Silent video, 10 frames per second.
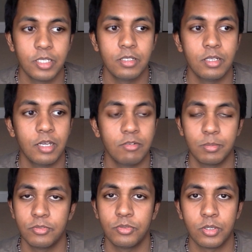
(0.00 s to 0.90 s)
than ever
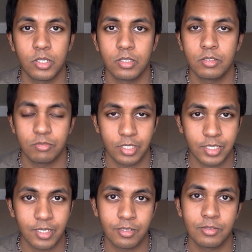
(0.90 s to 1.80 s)
before right
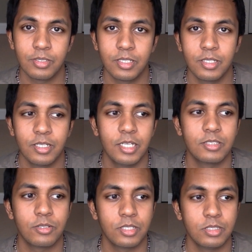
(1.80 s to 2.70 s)
now.
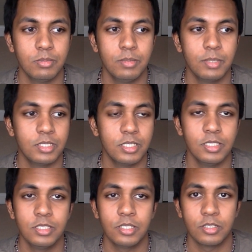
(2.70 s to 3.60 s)
It's going to be much
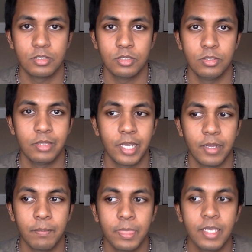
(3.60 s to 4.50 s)
easier to do
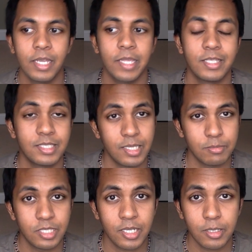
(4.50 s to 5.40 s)
that. At the
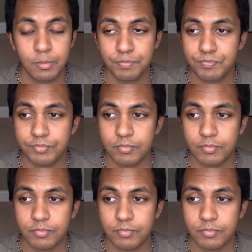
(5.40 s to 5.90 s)
same time,